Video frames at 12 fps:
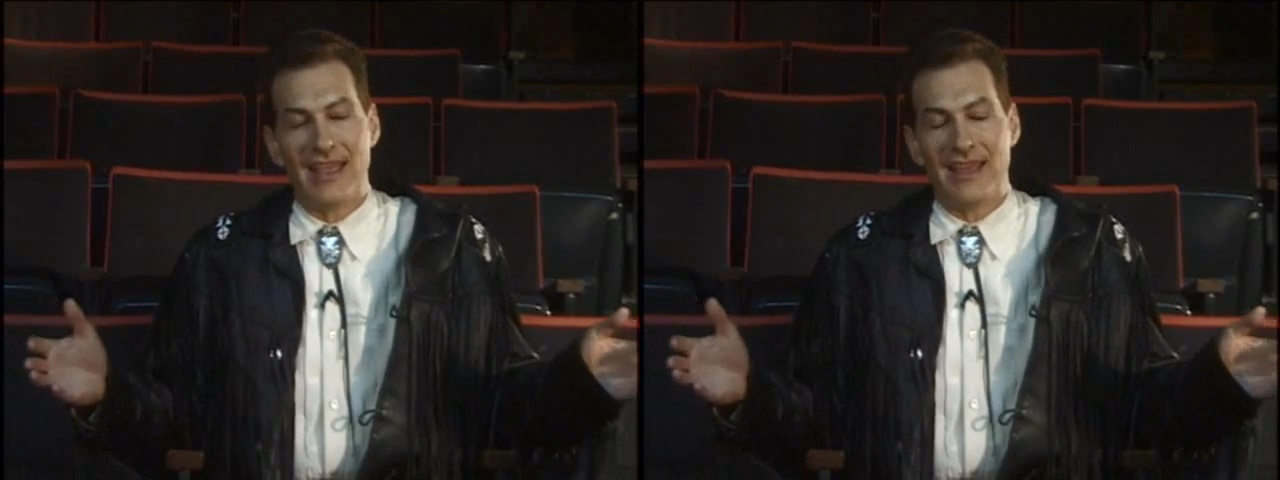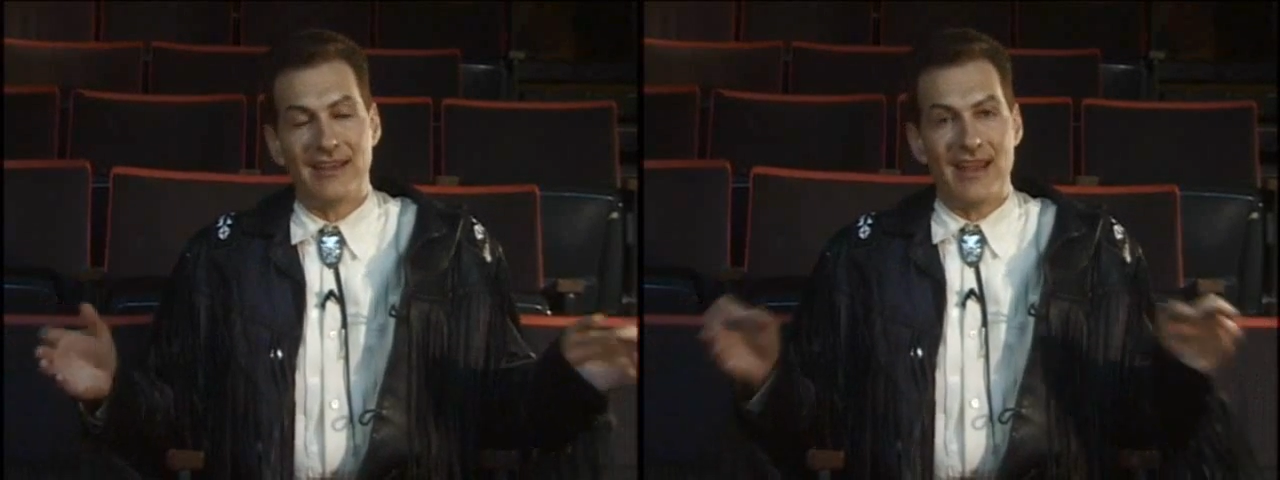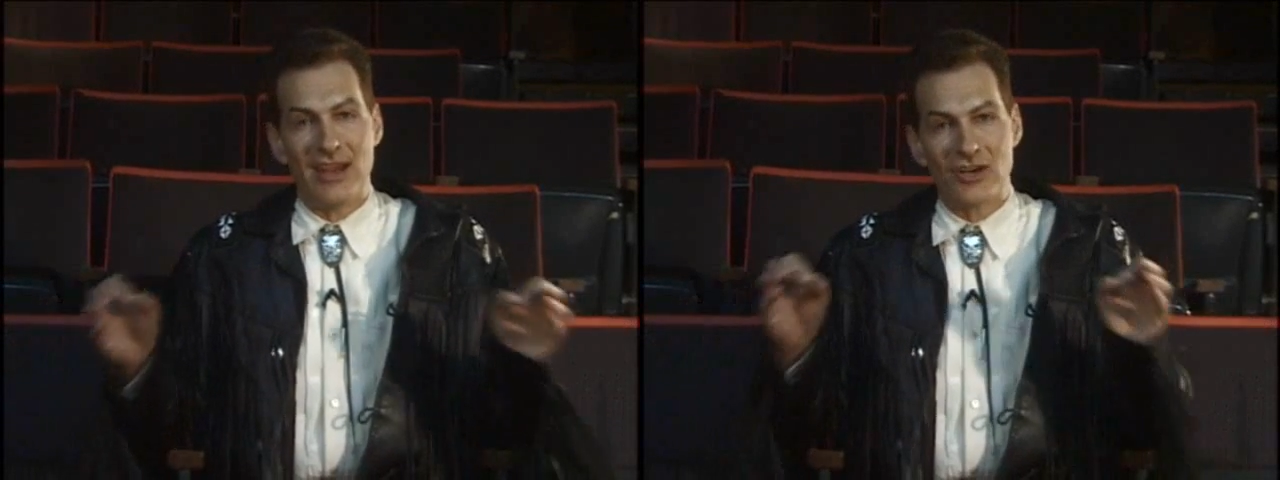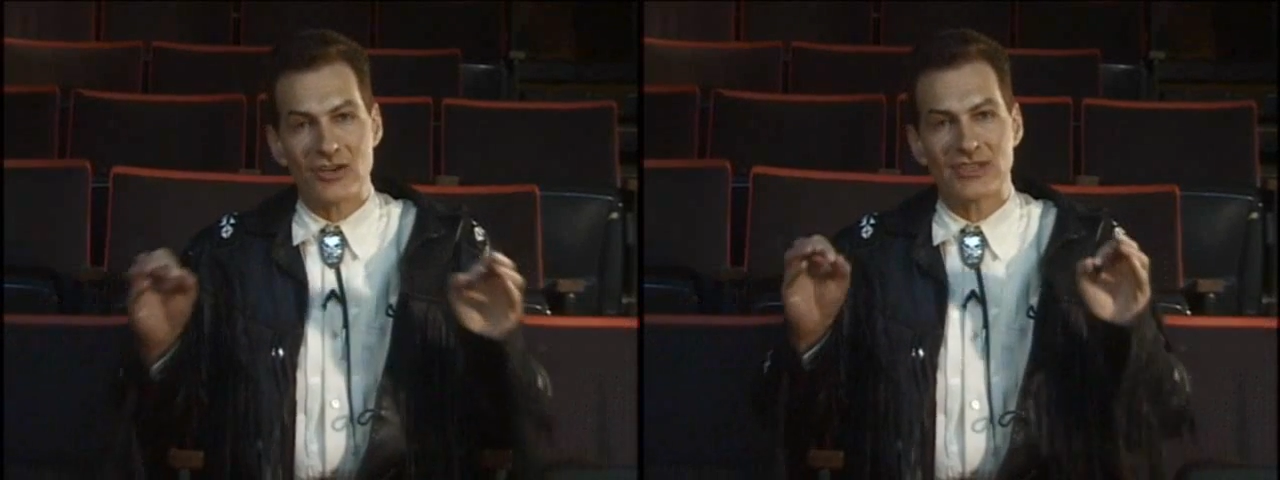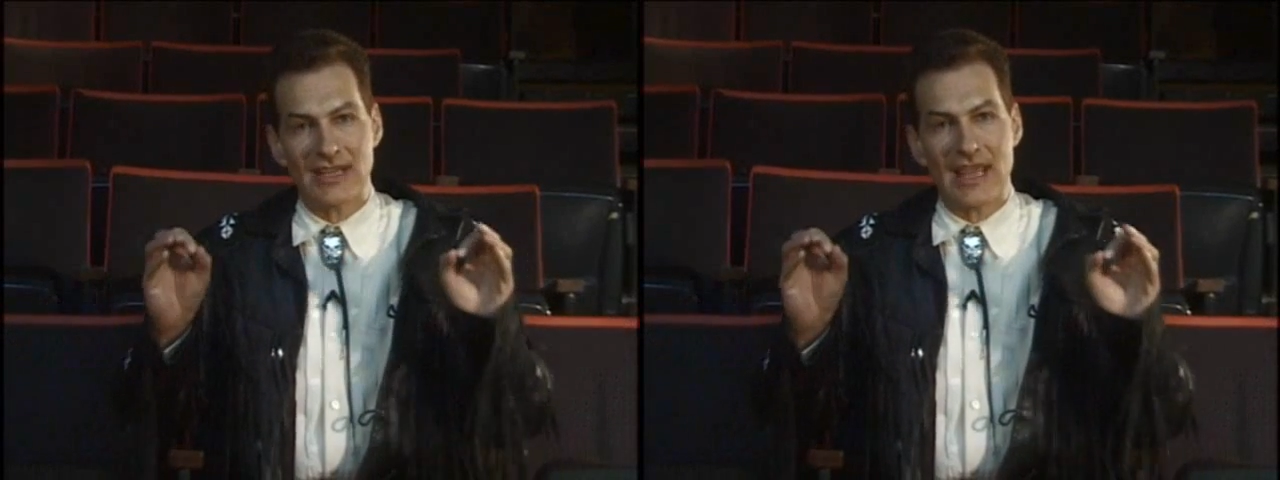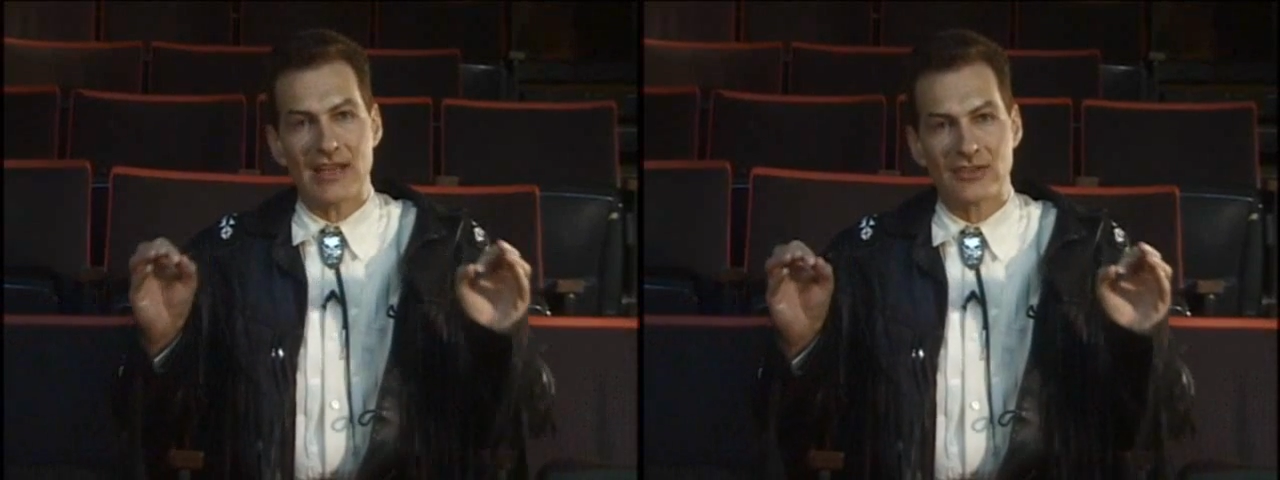and here's
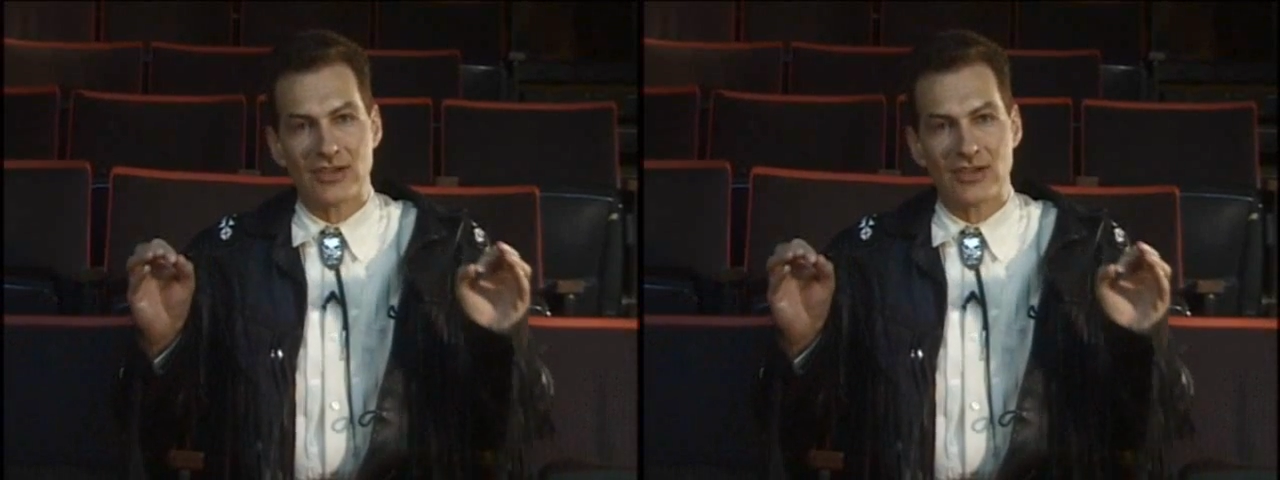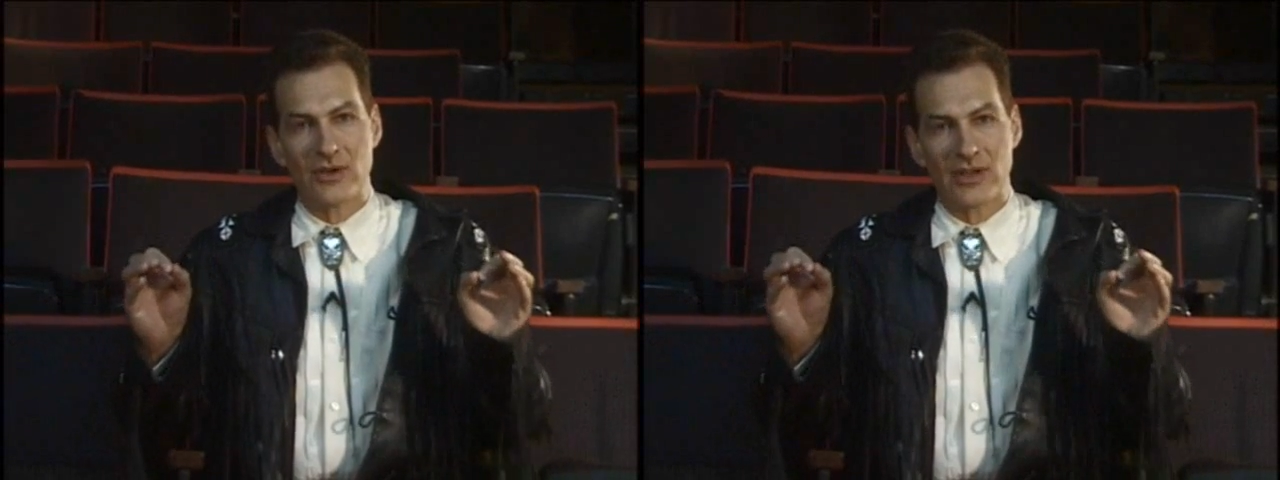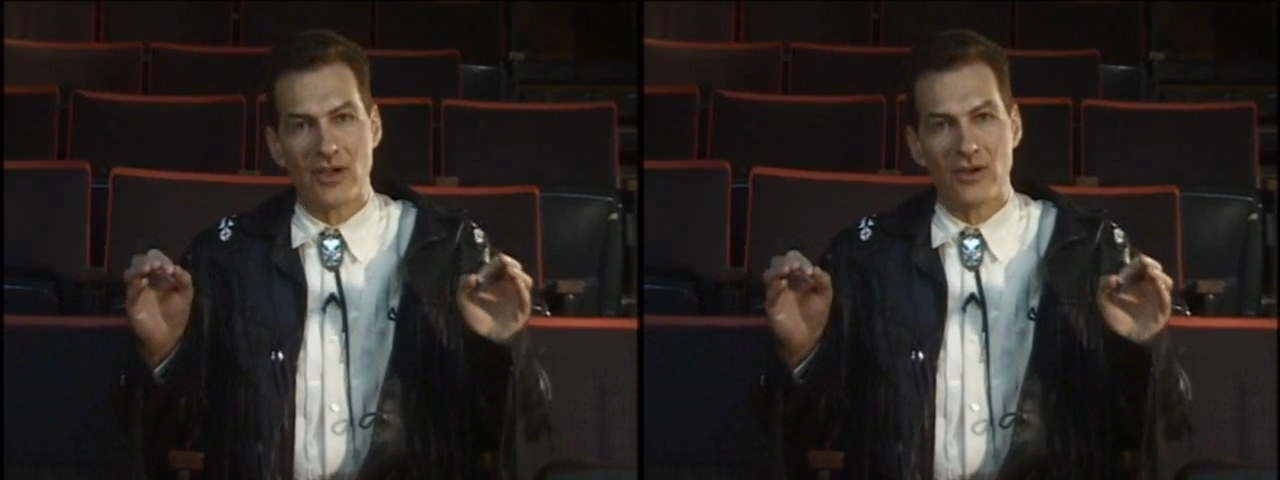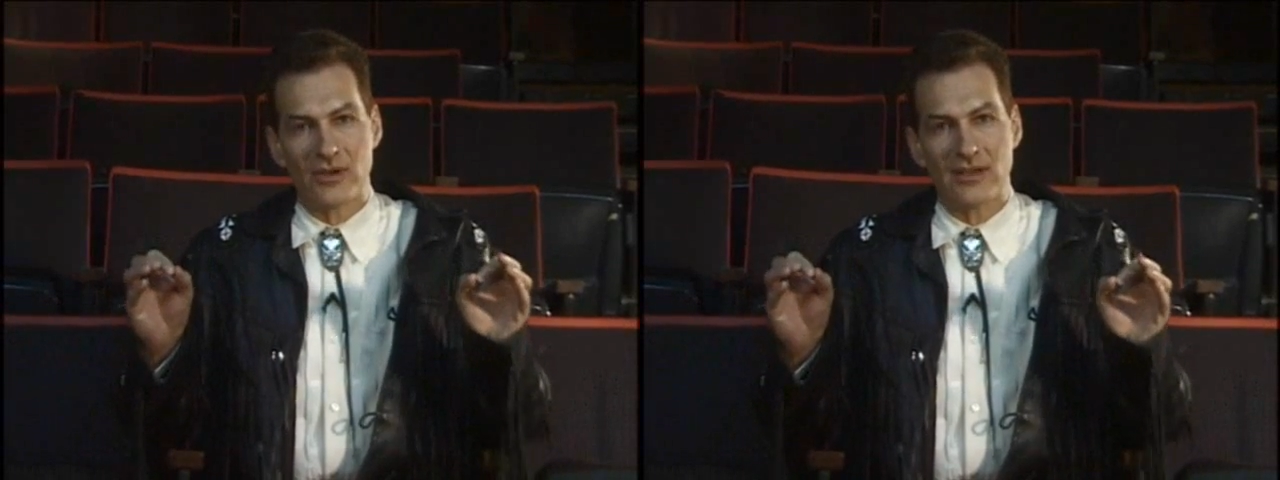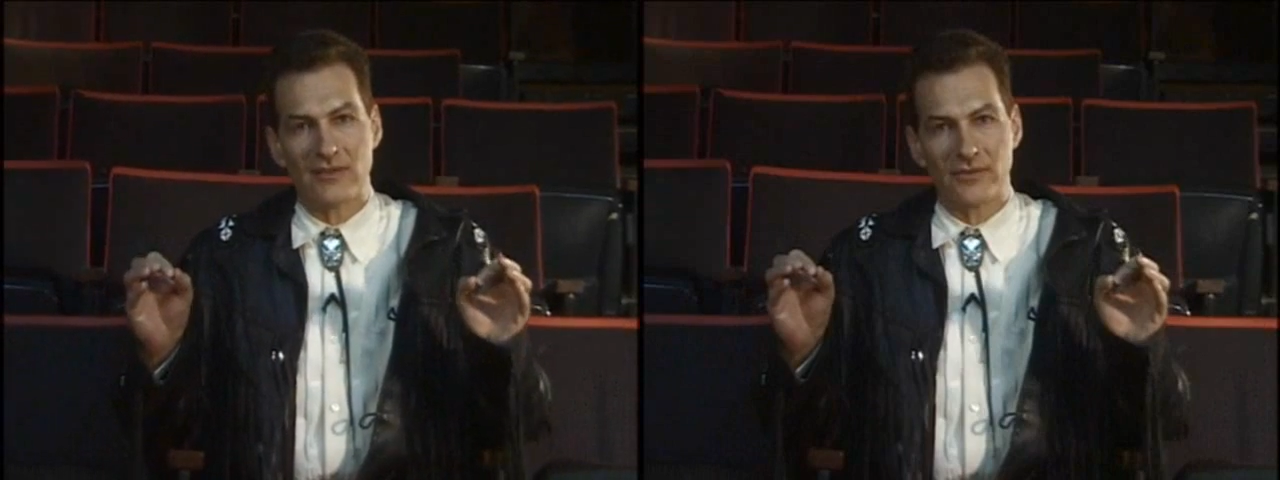the Antonioni